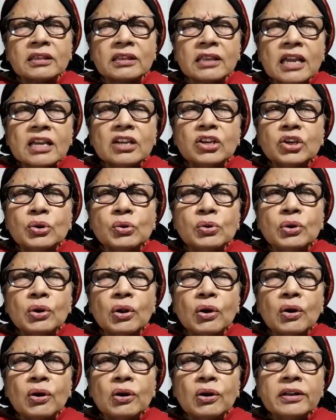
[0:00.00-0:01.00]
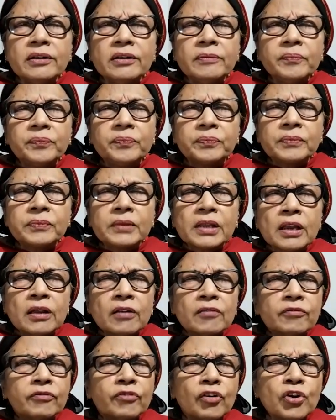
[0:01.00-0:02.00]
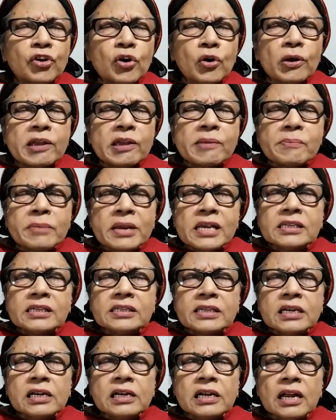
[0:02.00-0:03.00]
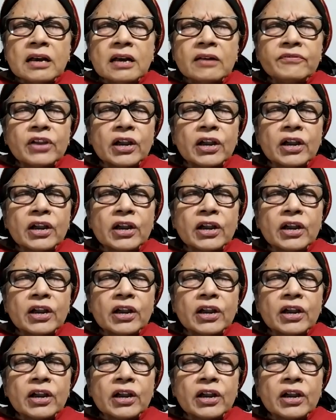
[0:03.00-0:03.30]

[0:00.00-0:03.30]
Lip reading: Thank you, Lord, for your amazing love.